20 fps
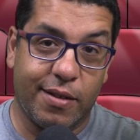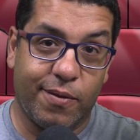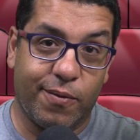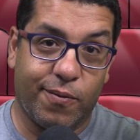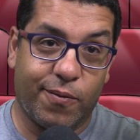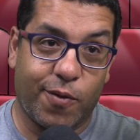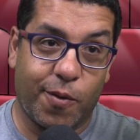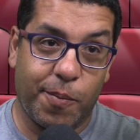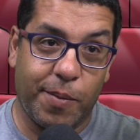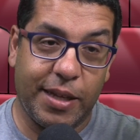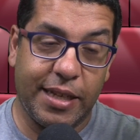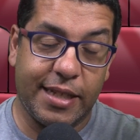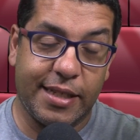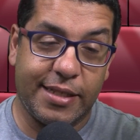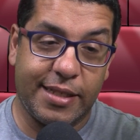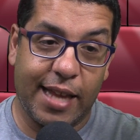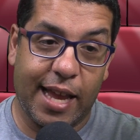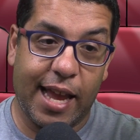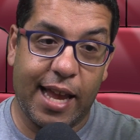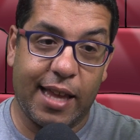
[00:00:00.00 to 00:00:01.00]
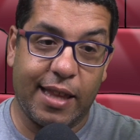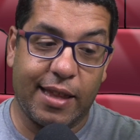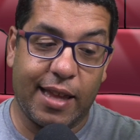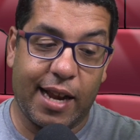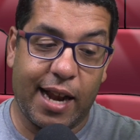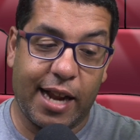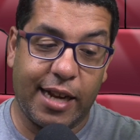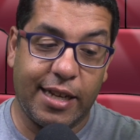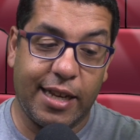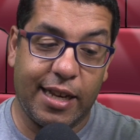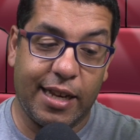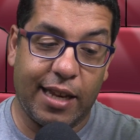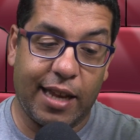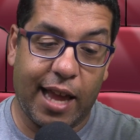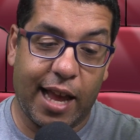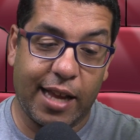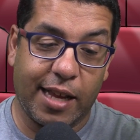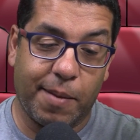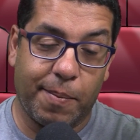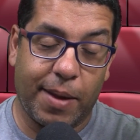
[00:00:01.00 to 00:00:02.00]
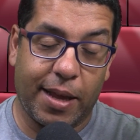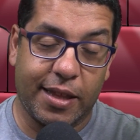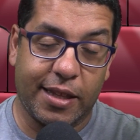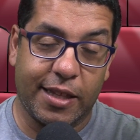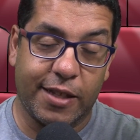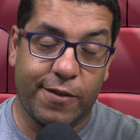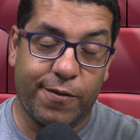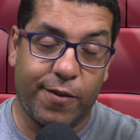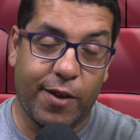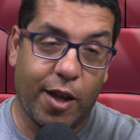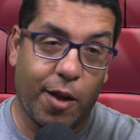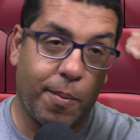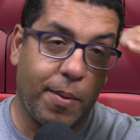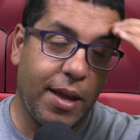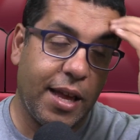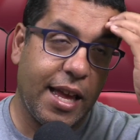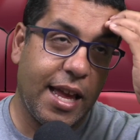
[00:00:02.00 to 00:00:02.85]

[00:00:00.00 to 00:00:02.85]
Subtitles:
for me to say that I didn't like about this film.